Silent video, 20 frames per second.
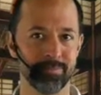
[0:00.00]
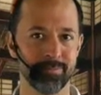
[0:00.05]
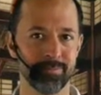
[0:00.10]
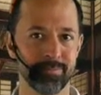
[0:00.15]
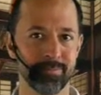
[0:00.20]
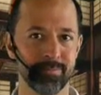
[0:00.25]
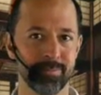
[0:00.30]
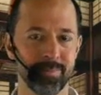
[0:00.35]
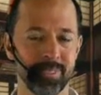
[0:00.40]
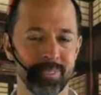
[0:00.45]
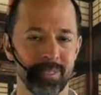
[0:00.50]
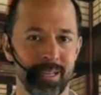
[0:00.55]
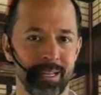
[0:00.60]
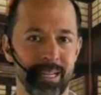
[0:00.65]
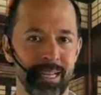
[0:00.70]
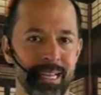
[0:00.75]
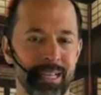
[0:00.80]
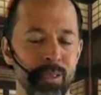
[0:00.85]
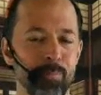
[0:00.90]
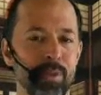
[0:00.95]
Right? It
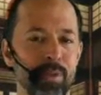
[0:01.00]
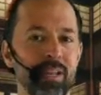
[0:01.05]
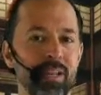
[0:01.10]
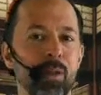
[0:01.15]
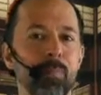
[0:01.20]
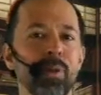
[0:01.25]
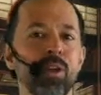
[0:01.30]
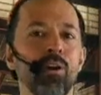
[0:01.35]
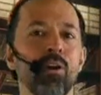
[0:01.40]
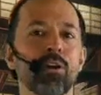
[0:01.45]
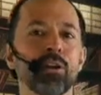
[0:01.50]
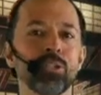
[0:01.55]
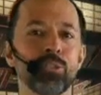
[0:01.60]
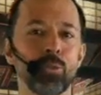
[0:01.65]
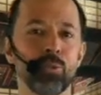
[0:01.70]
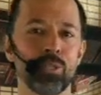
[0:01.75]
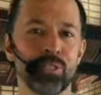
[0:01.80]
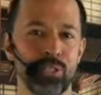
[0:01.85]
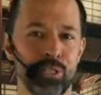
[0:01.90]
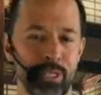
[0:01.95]
can be a little bit harder to
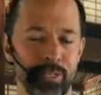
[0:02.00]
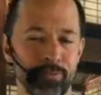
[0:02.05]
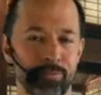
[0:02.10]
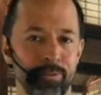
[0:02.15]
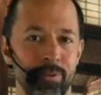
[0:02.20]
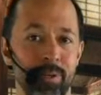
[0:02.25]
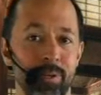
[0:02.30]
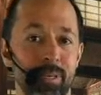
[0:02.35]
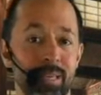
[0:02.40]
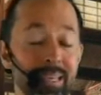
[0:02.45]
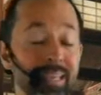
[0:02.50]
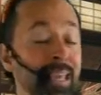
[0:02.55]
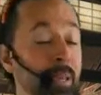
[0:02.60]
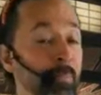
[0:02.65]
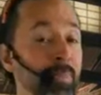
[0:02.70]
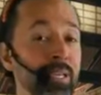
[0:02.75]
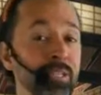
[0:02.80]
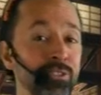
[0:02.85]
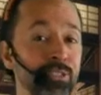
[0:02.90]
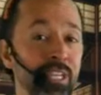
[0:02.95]
achieve. It can be
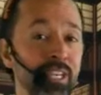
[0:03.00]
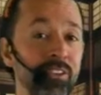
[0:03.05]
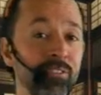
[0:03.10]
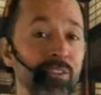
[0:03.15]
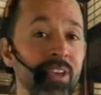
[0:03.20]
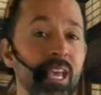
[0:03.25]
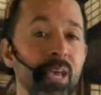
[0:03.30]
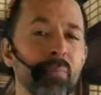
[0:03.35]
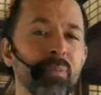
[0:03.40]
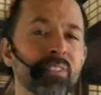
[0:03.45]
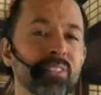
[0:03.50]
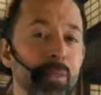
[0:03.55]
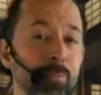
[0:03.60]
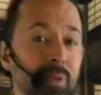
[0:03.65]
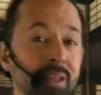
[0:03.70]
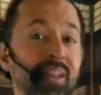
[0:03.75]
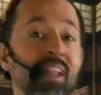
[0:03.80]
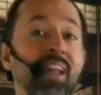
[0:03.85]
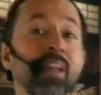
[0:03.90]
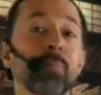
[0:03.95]
achieved, but it's going to be a
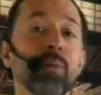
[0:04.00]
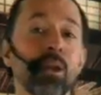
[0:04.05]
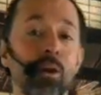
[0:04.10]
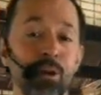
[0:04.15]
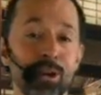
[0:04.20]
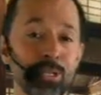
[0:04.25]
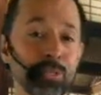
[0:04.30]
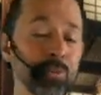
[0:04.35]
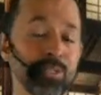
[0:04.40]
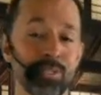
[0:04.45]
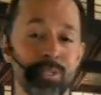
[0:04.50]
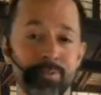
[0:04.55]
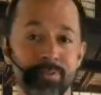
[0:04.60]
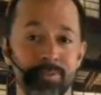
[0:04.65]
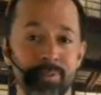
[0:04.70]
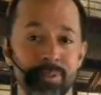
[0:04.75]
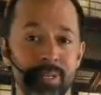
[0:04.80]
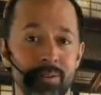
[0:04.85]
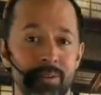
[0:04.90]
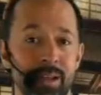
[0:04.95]
little bit harder to achieve.
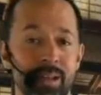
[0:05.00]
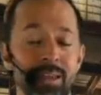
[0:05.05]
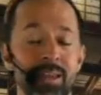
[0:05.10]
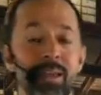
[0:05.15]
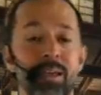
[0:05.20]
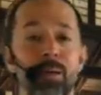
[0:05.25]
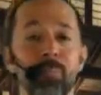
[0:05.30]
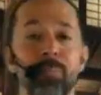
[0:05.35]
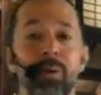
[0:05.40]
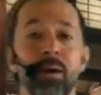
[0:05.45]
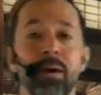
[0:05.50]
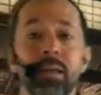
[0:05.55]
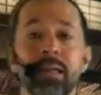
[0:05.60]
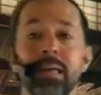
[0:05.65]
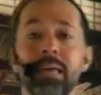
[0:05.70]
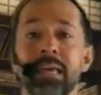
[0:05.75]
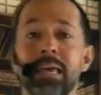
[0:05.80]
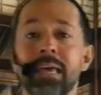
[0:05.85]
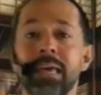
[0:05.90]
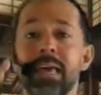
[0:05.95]
Right? But
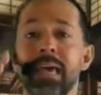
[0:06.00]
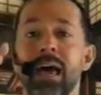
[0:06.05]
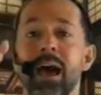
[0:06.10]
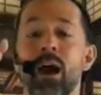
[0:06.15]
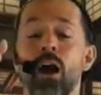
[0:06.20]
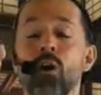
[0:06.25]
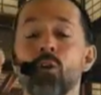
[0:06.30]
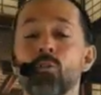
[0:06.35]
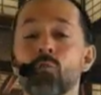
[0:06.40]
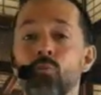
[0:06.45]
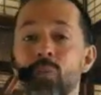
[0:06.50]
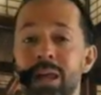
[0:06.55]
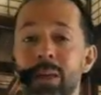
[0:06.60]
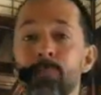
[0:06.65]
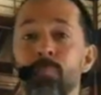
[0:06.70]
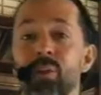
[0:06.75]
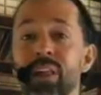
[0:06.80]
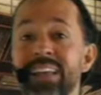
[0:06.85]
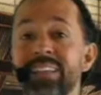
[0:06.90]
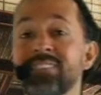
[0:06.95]
a great
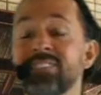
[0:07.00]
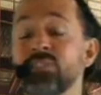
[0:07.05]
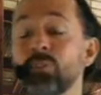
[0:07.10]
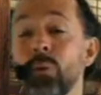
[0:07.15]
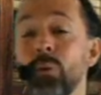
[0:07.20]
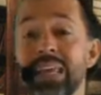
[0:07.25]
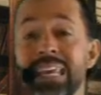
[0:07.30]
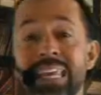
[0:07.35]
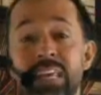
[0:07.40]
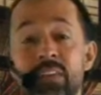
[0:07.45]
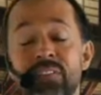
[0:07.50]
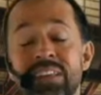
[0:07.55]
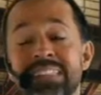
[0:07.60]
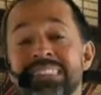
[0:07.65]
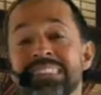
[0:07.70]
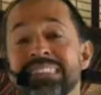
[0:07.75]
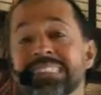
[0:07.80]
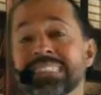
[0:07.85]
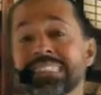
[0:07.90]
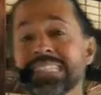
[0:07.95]
place to even
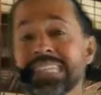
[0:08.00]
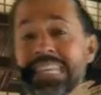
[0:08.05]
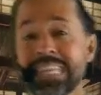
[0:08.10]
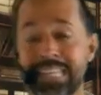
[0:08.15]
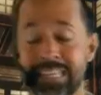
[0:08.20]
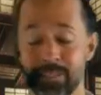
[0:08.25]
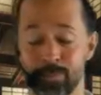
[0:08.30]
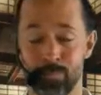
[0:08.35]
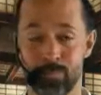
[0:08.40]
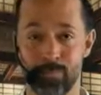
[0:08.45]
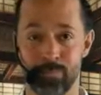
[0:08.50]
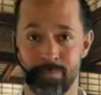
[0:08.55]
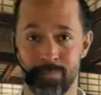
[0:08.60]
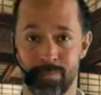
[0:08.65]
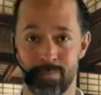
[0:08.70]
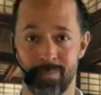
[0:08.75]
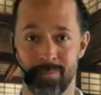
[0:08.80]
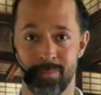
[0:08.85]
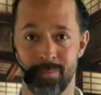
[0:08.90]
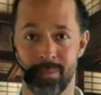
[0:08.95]
see
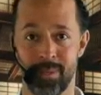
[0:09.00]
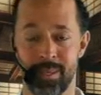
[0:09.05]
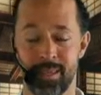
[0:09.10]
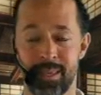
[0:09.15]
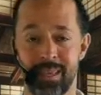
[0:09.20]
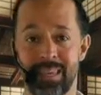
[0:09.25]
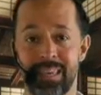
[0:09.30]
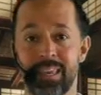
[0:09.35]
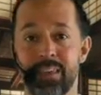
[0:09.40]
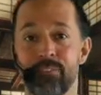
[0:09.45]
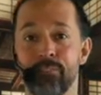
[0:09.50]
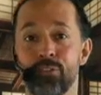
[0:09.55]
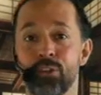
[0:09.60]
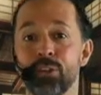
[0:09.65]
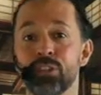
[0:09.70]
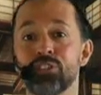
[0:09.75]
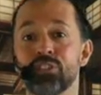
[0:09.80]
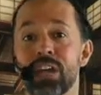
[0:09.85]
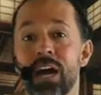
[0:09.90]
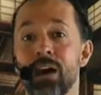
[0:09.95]
if your
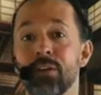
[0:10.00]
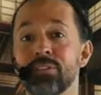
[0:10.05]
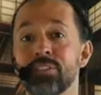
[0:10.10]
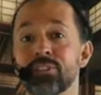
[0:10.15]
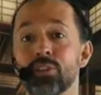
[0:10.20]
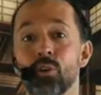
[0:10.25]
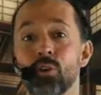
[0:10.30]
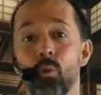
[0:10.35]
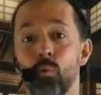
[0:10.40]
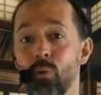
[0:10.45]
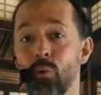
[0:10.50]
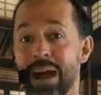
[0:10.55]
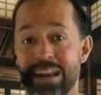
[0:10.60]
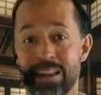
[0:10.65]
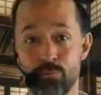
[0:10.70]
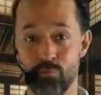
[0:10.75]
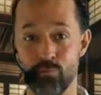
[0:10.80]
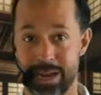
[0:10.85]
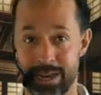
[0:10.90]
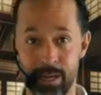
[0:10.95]
child is karate
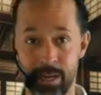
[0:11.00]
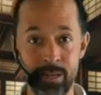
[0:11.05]
ready